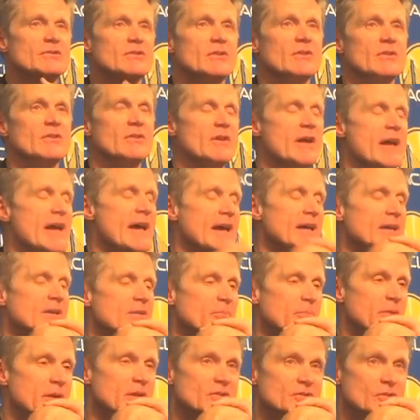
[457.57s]
You know, you had to
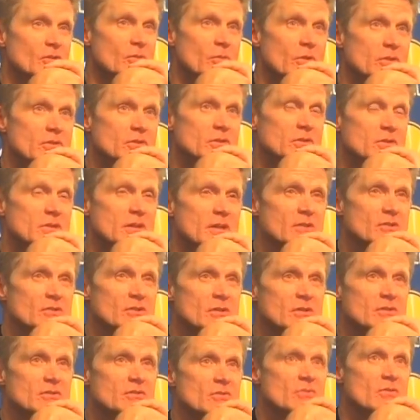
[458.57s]
pay so much
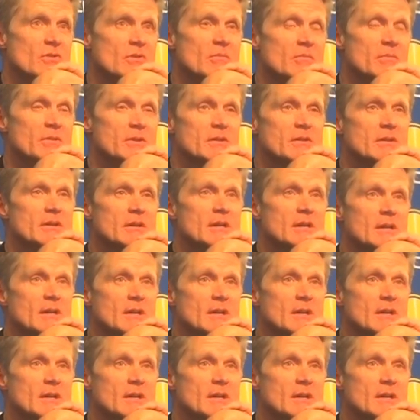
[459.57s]
attention to him, and